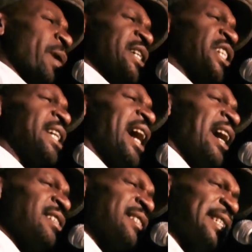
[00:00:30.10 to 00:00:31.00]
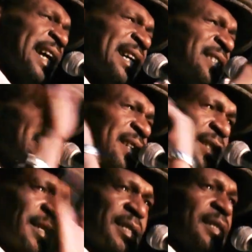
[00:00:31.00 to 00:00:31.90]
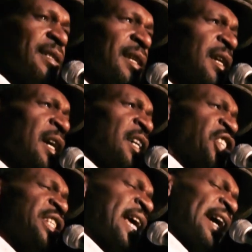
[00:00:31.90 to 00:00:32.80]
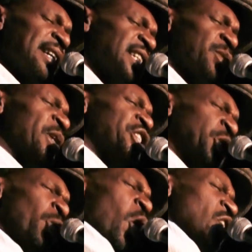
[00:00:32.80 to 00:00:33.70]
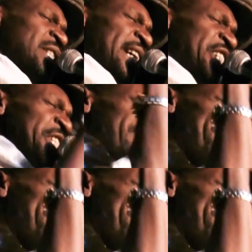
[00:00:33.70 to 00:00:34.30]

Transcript: the way she conjures the ancestors. She dances when she walks like she's